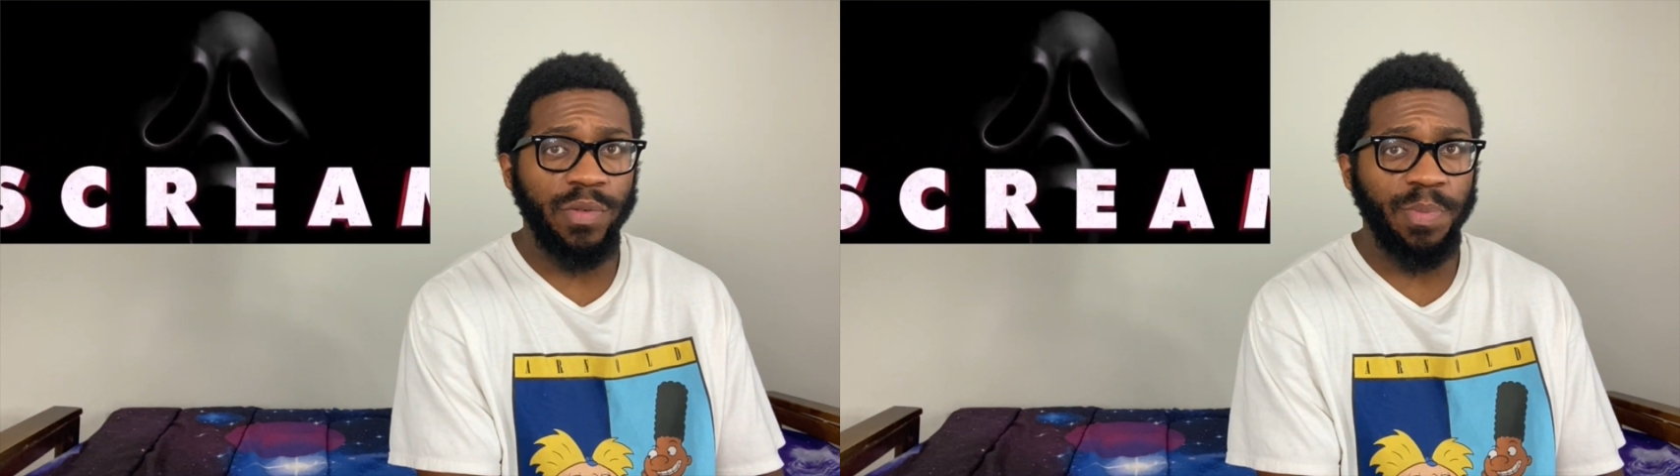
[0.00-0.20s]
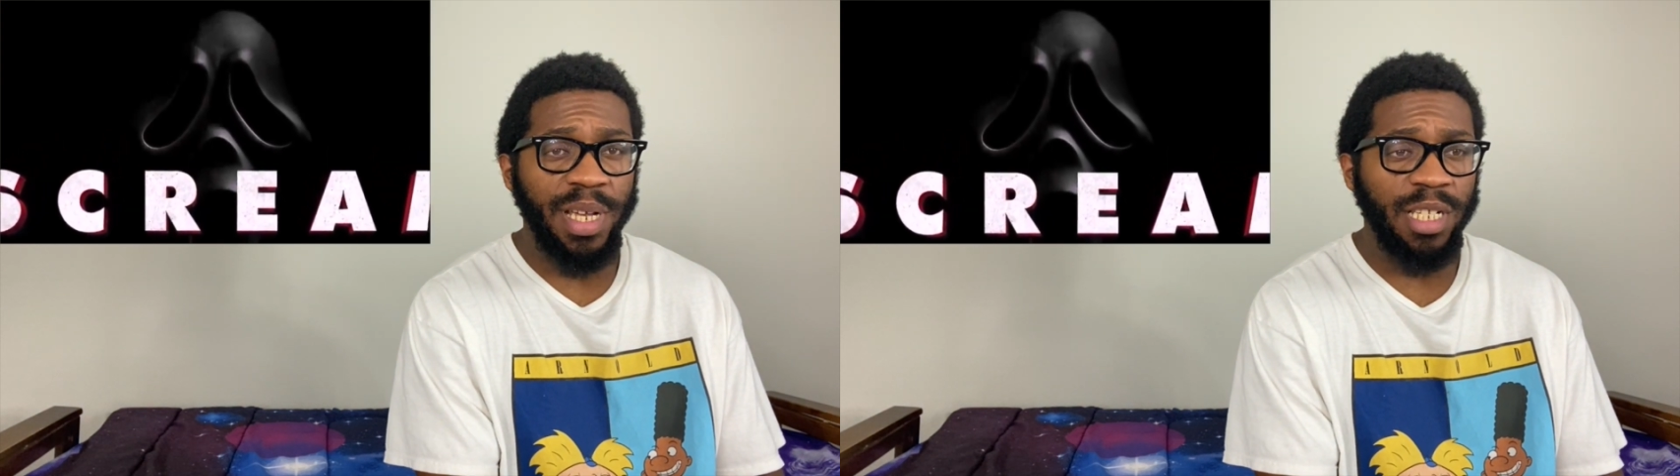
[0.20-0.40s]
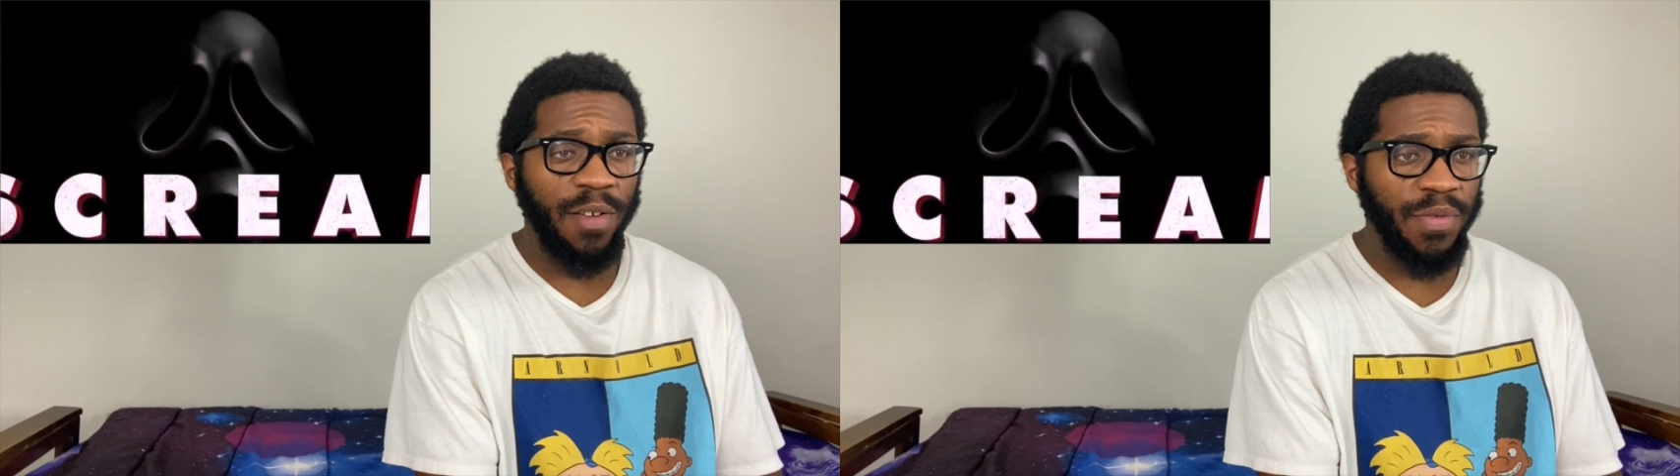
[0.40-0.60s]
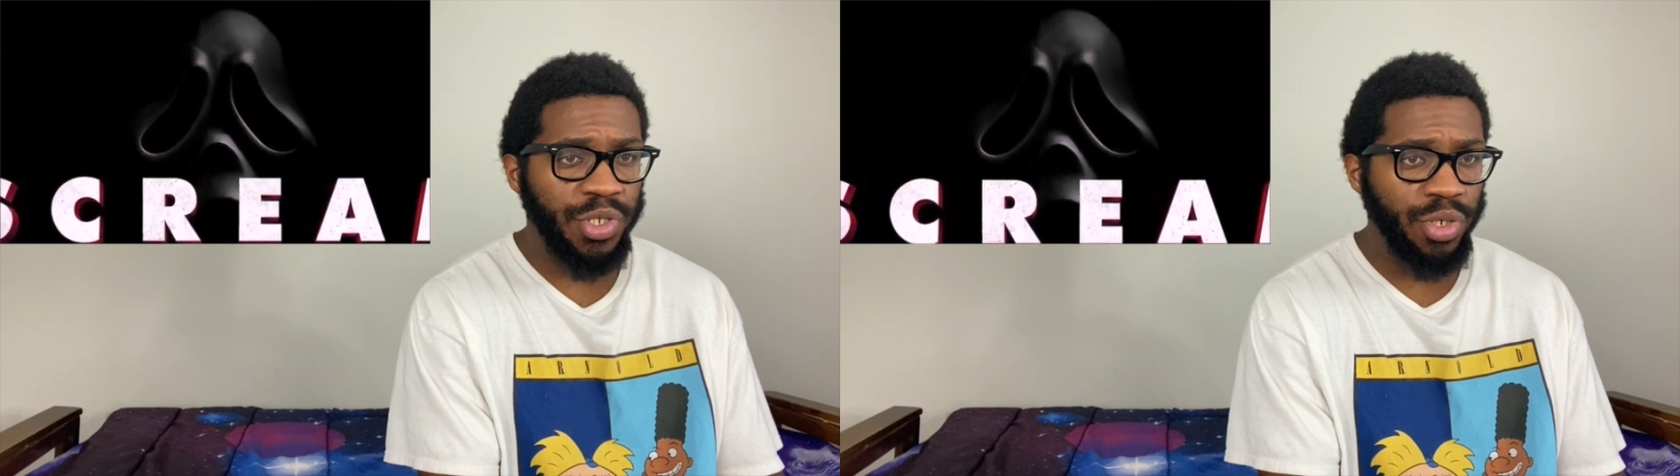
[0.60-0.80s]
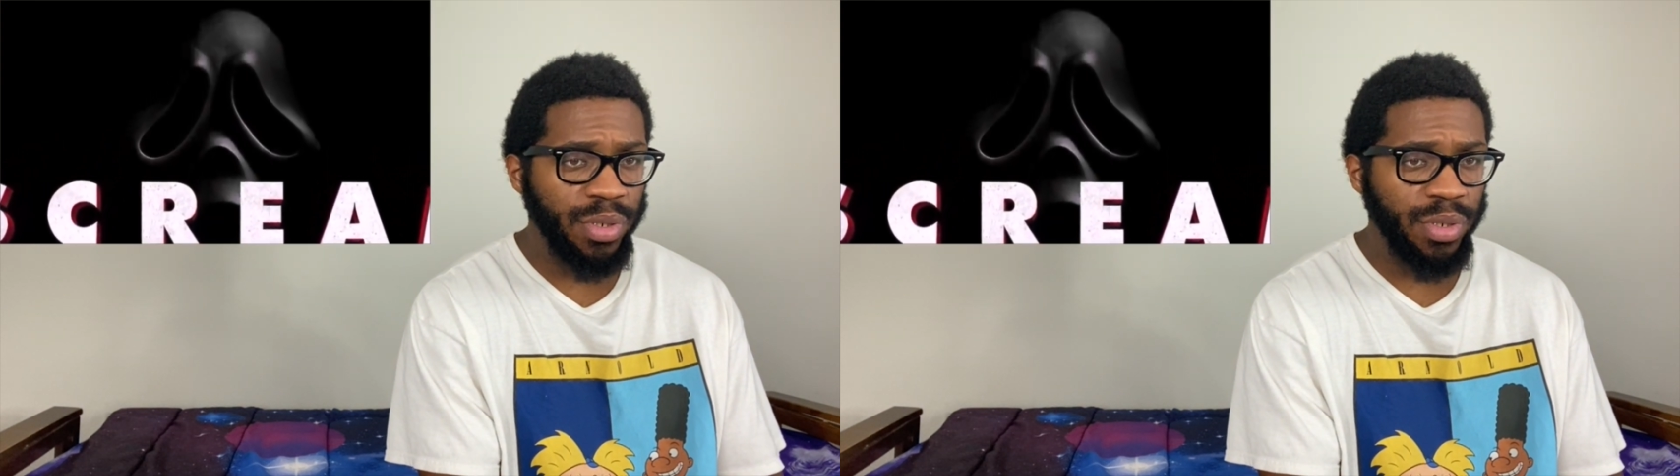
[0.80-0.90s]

was based off a true